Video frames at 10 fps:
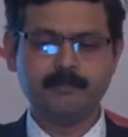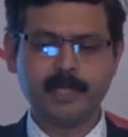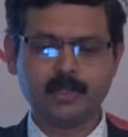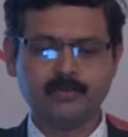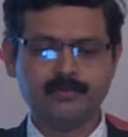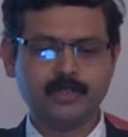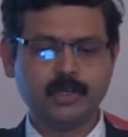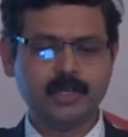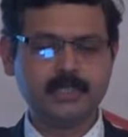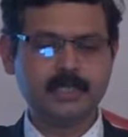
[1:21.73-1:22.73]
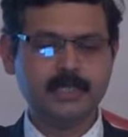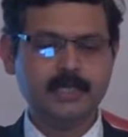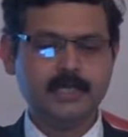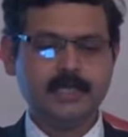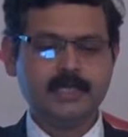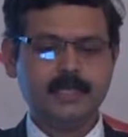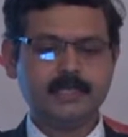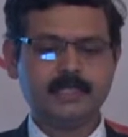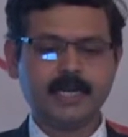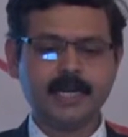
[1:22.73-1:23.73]
pathophysiology,
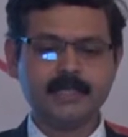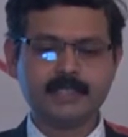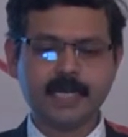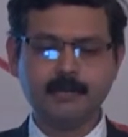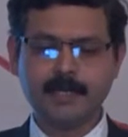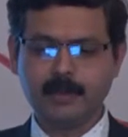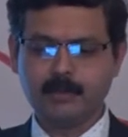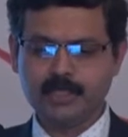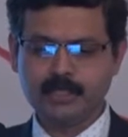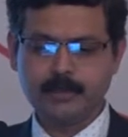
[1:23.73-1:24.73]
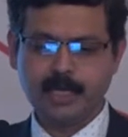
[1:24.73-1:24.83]
then triglyceride metabolism.